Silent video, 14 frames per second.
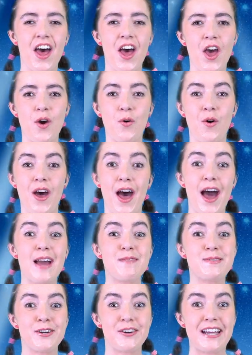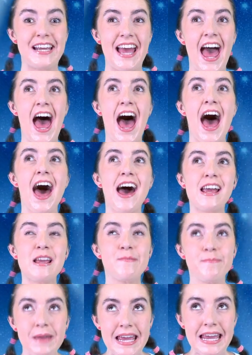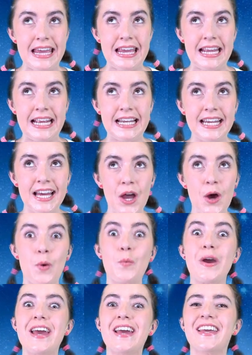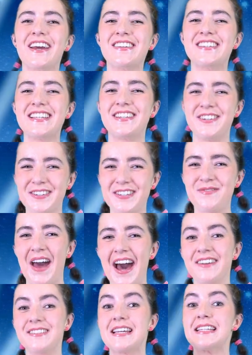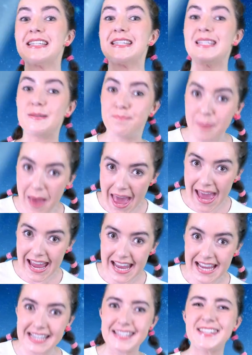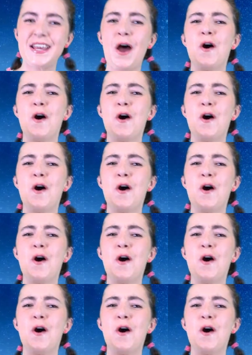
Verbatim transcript: Oh, I'm sorry. I mean, we're going to talk about space